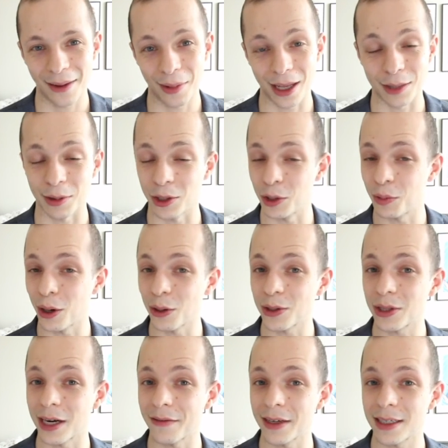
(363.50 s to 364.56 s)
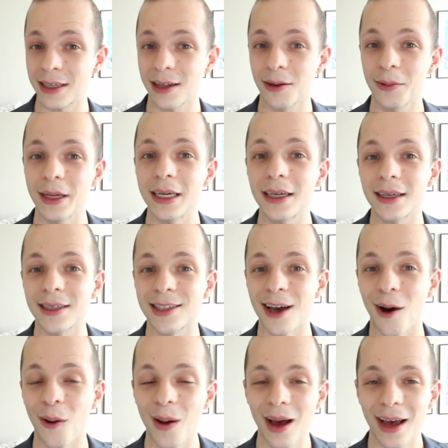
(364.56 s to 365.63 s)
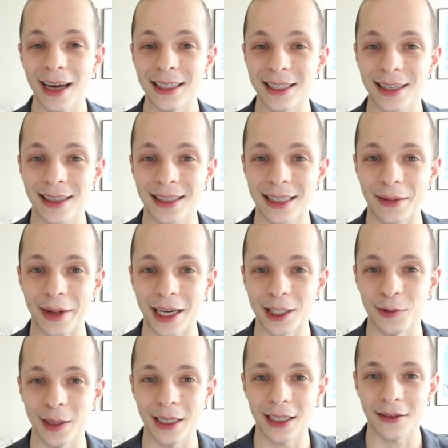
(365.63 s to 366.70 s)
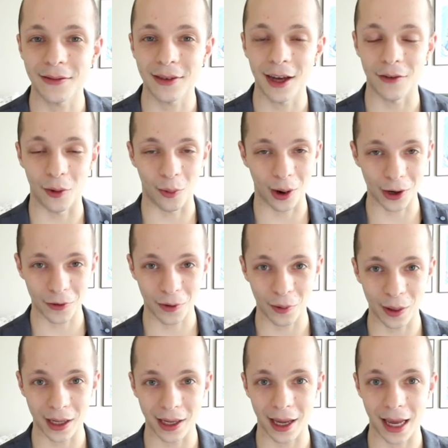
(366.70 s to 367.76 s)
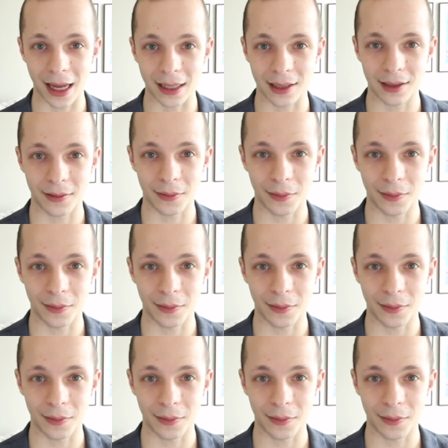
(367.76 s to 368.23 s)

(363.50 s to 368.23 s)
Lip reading: because we do post here every single week. So until this time next week, have a wonderful week ahead.